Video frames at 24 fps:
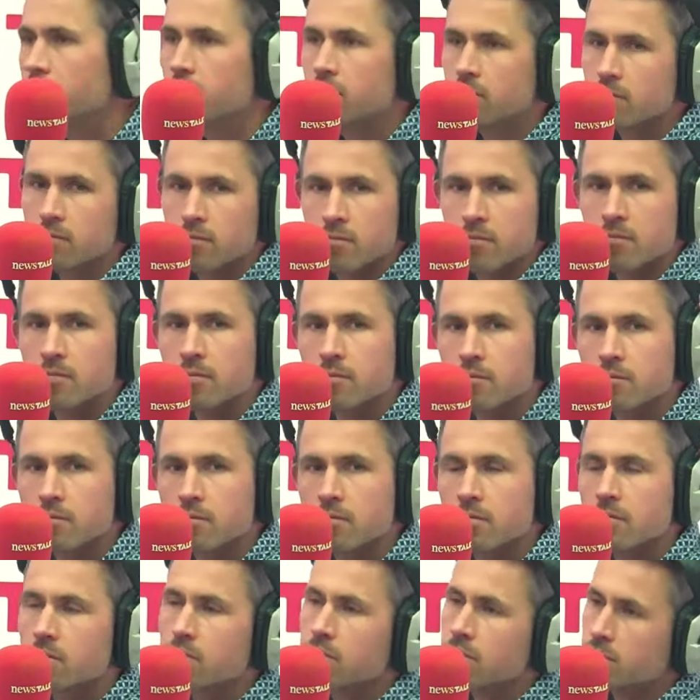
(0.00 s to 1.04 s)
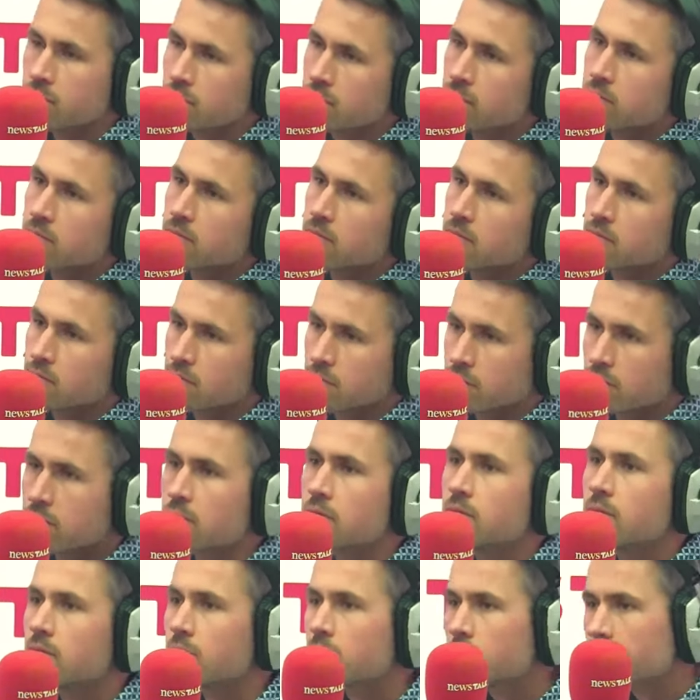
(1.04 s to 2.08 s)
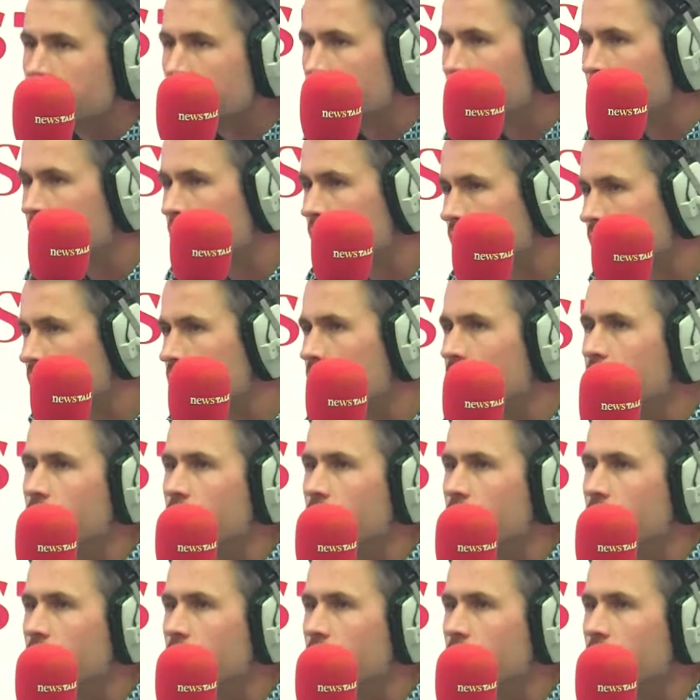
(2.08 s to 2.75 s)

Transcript: for example, has seen a reduction. I'm just